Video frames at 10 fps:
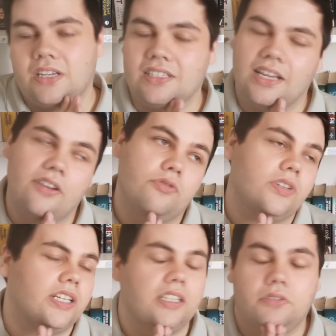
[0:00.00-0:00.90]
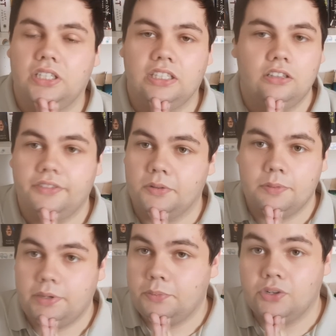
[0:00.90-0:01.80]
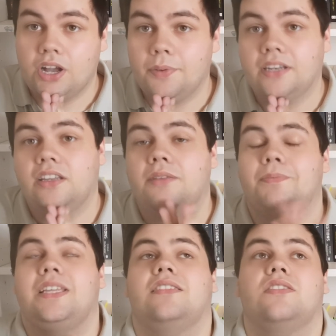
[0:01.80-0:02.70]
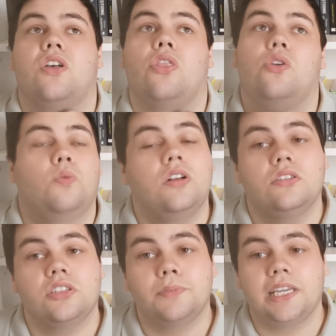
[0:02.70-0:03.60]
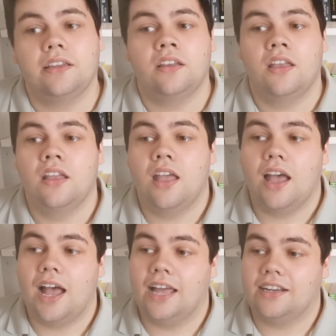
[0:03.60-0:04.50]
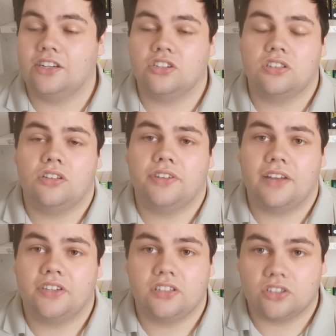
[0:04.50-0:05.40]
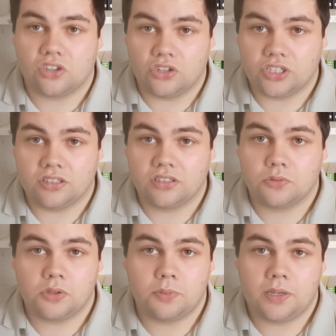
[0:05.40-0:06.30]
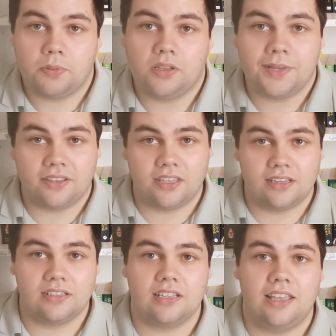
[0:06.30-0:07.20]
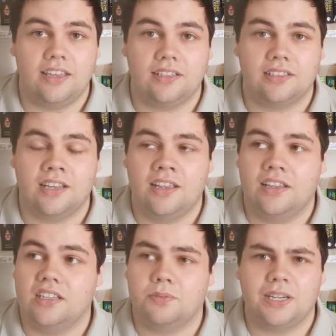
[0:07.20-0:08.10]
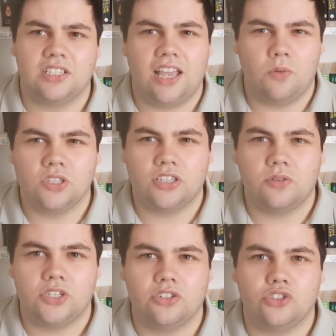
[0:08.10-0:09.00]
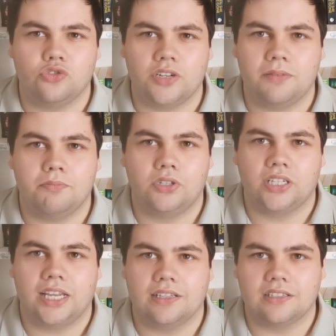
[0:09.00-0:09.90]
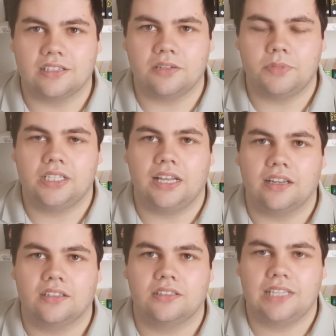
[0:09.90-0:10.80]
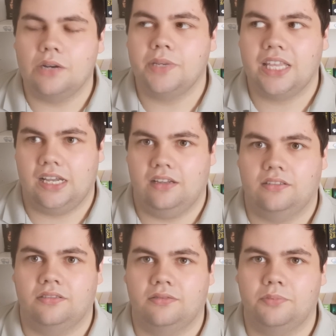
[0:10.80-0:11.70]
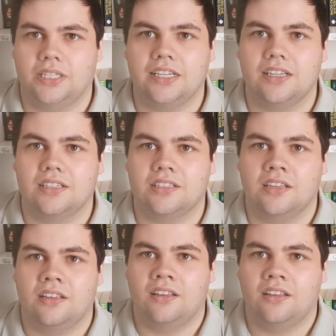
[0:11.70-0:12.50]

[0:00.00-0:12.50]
because I really, really love it when people comment. It means the world to me. And I just love having discussions with people about things like this. Especially, I want to know what your dream bookcase is going to be like. Tell me that because